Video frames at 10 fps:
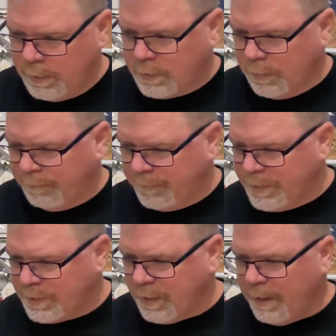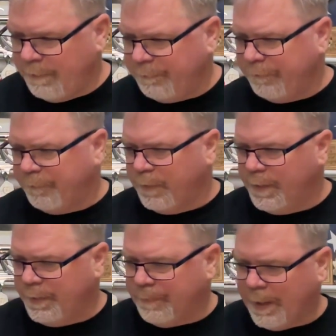So first off,
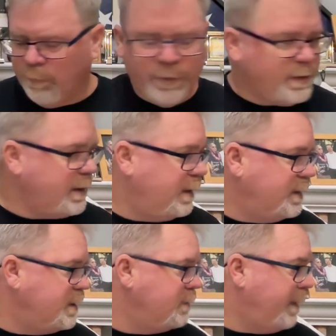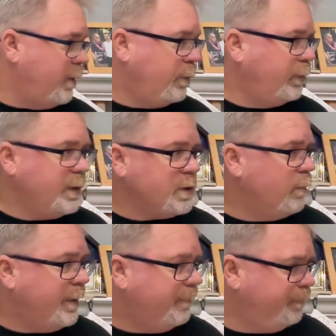I will say this is my oldest whip